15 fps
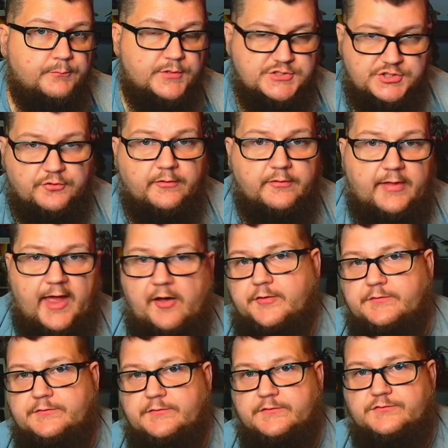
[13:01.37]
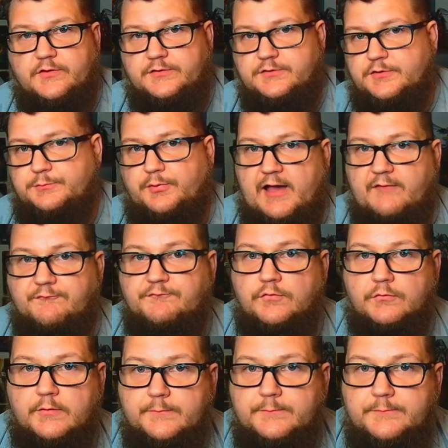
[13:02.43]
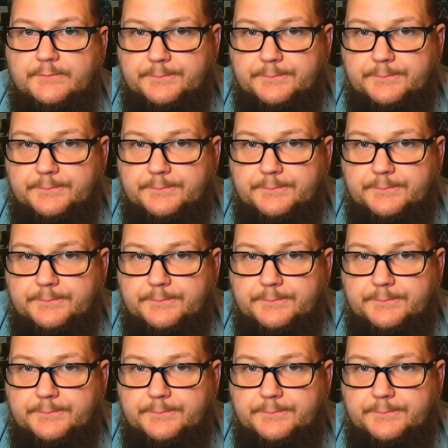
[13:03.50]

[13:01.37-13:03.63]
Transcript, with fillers: but you're allowing this on your platform.